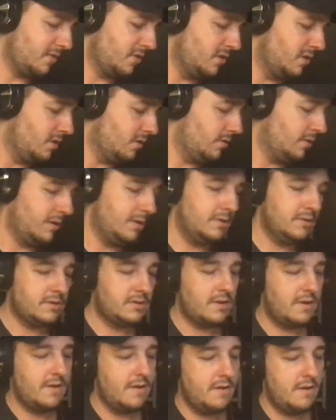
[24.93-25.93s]

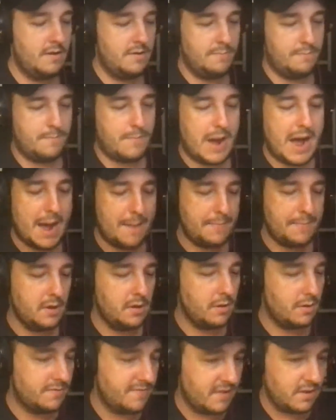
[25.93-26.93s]
Nolan's
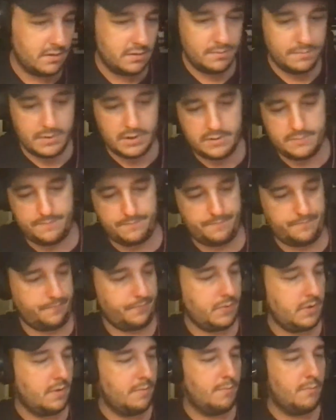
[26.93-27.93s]
popular film,
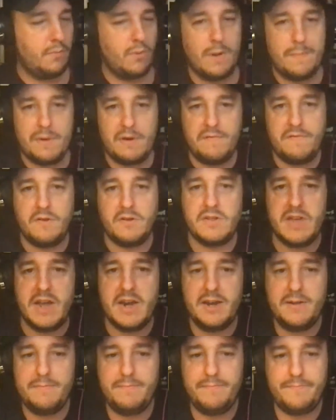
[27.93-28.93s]
prepping for
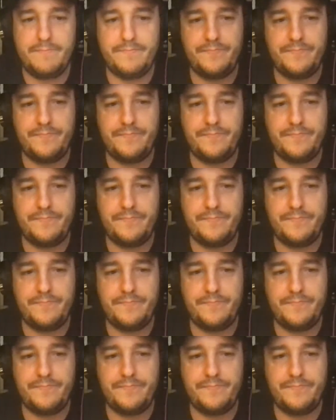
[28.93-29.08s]
Tenet.